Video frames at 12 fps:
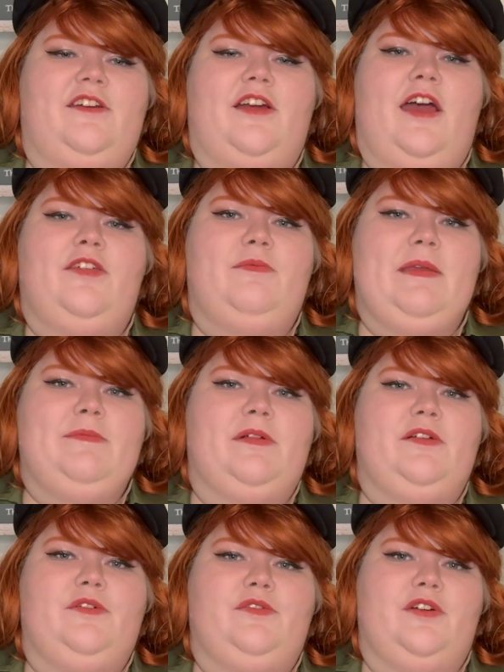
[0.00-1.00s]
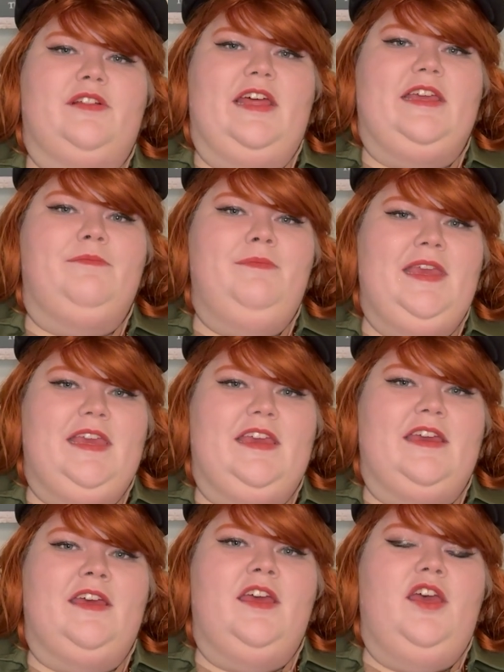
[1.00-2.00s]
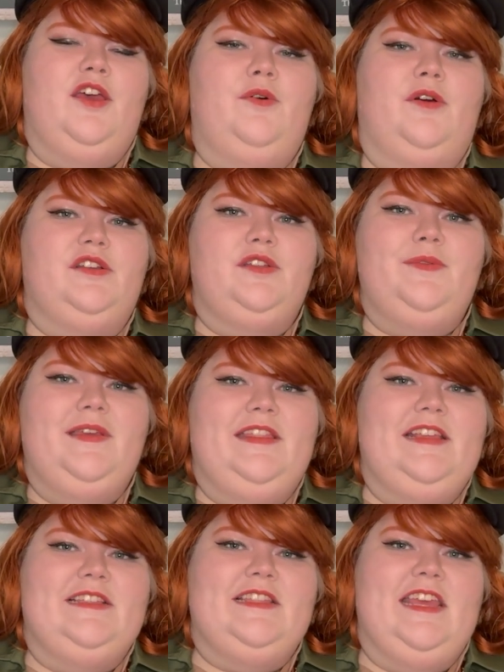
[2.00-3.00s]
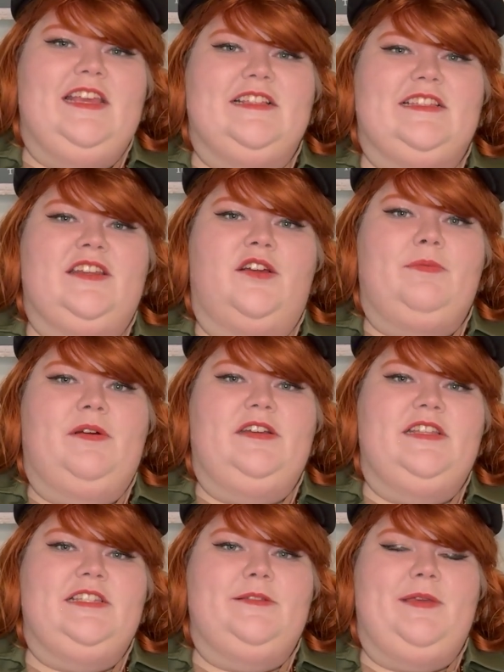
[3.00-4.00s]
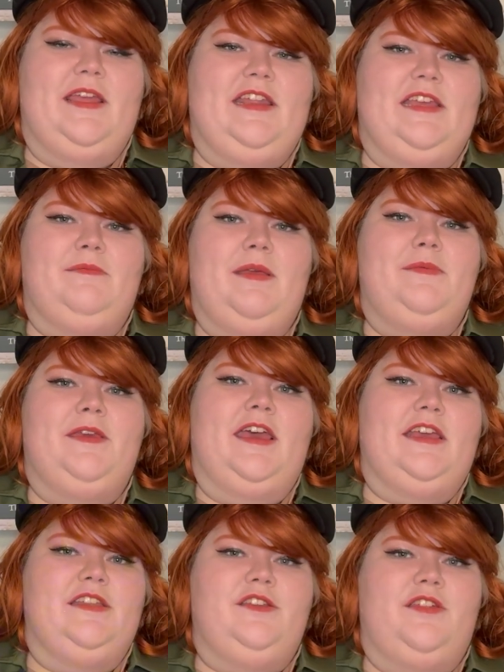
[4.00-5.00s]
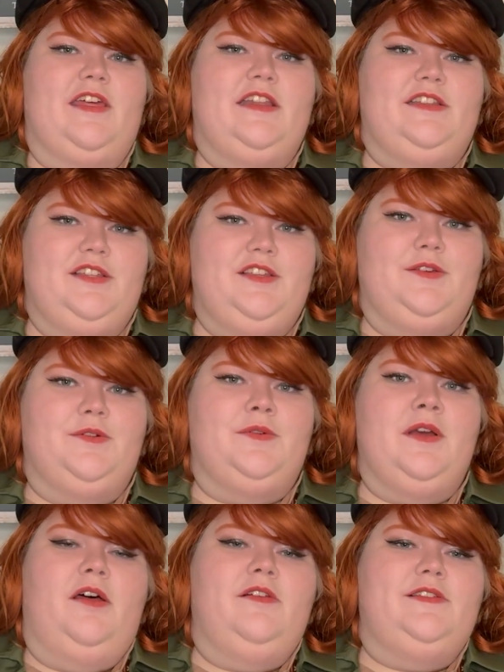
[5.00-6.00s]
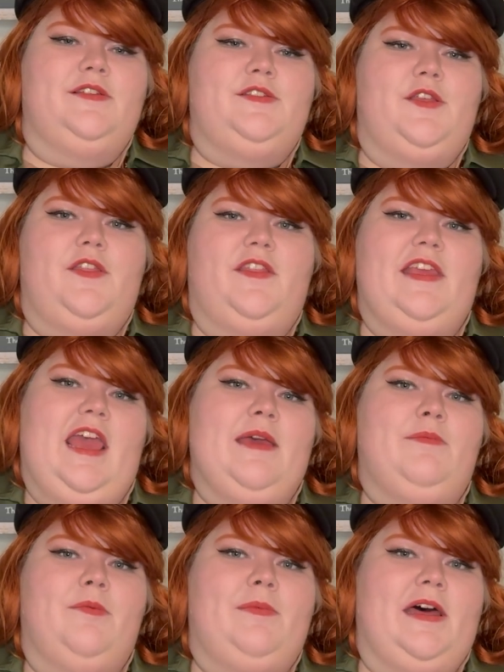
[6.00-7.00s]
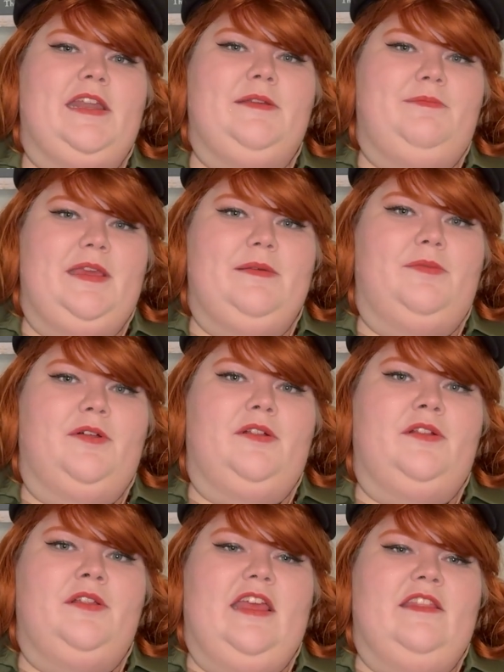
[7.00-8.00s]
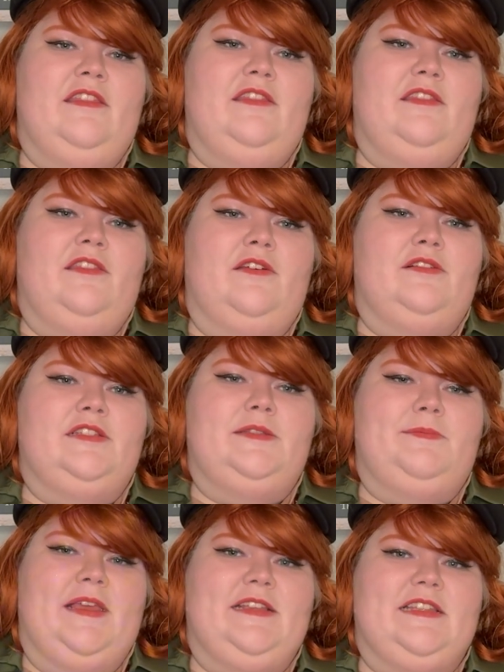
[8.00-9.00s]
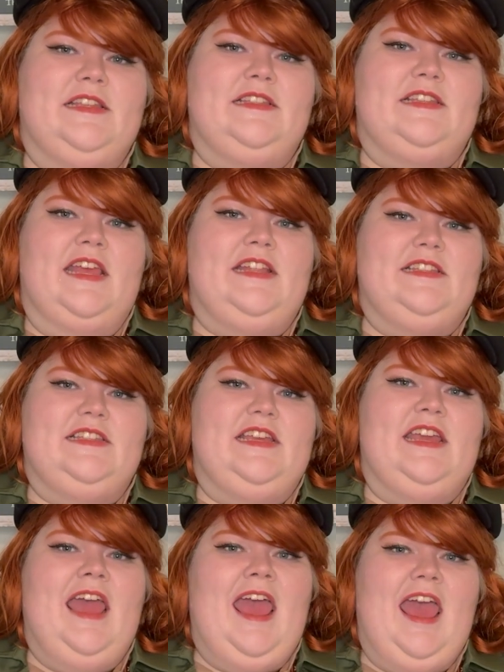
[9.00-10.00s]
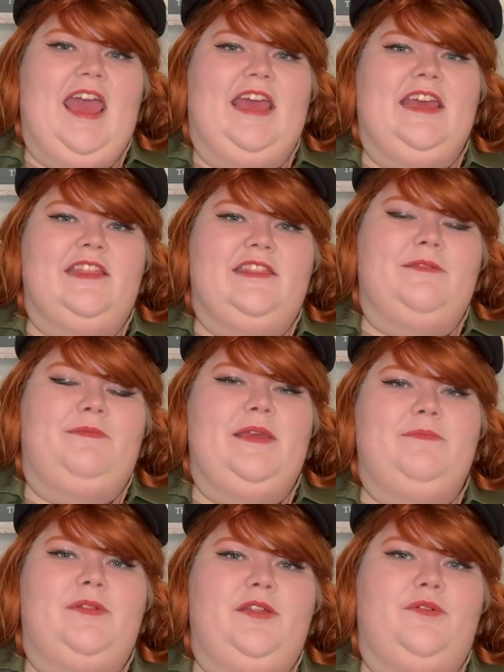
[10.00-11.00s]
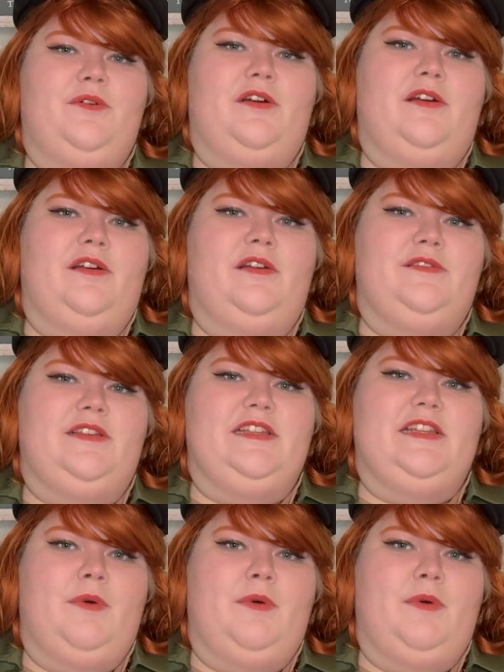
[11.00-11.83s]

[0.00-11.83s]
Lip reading: there are other people who look like me who are doing these things and are participating, and maybe I can do that too. But also so that the able-bodied people in those spaces can see, hey, the people who are using